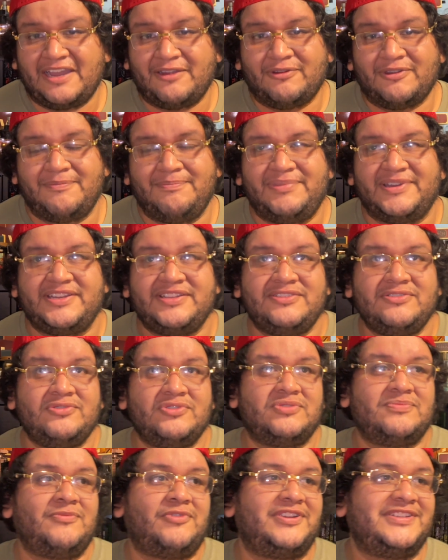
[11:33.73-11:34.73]
but is
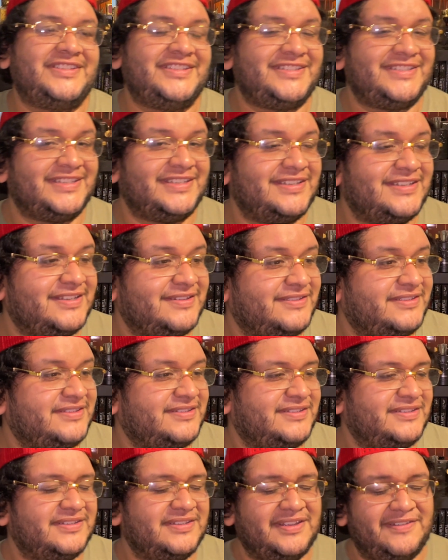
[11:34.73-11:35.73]
used more to send
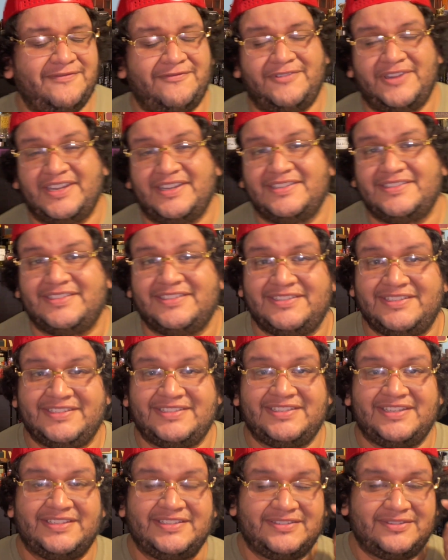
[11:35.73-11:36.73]
fragrances, to
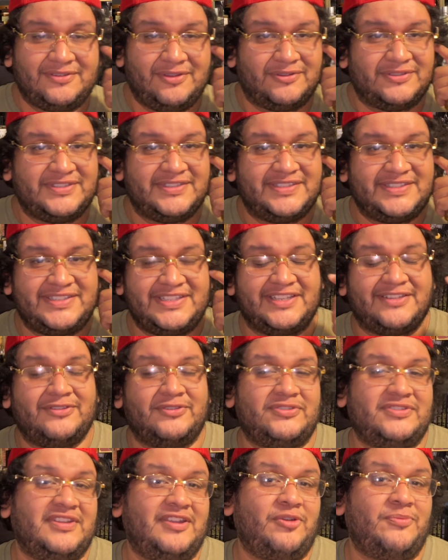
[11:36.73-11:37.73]
send notes to the
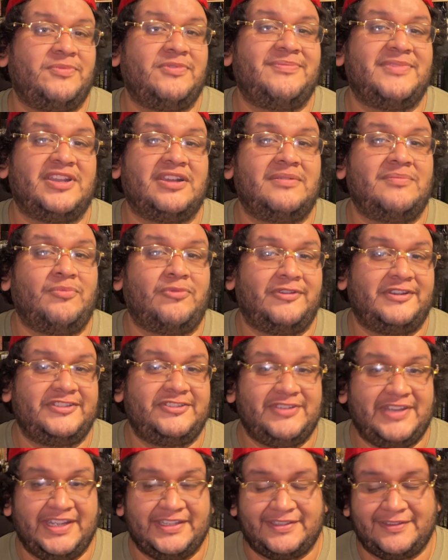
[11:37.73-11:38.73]
signals to help you become more
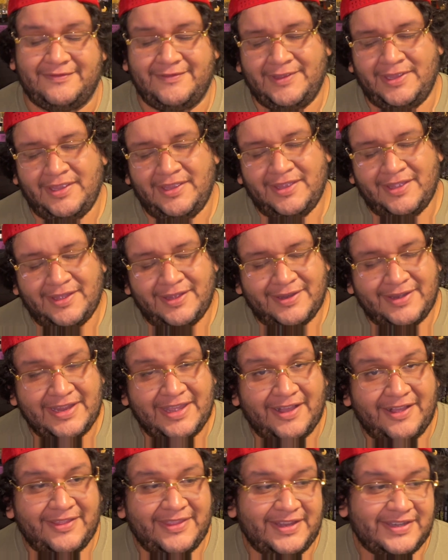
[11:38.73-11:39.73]
attractive.
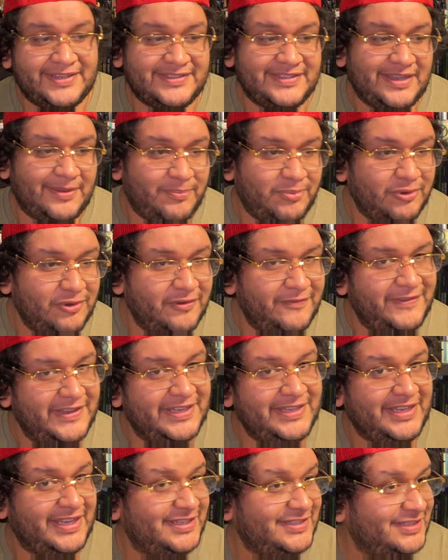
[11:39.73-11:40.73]
Now, that is not
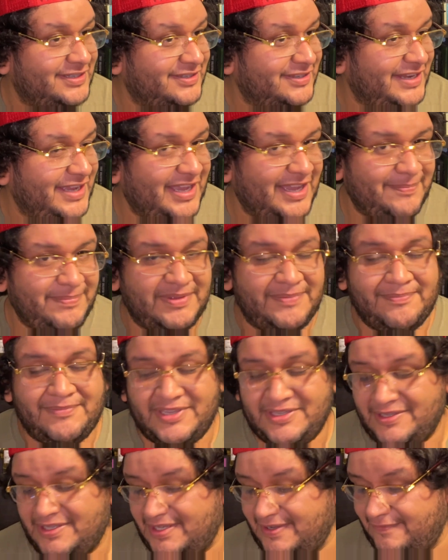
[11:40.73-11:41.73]
proven. Yes, it could happen, but
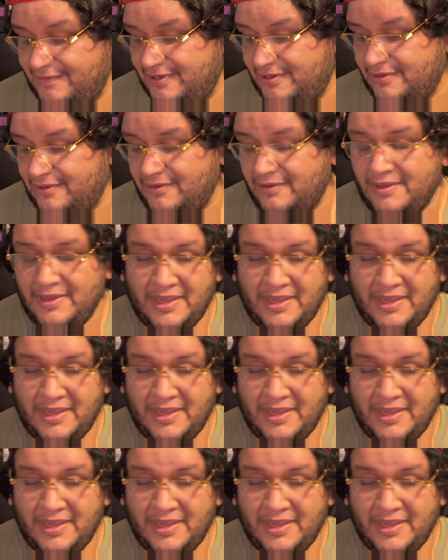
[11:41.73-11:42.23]
you never know.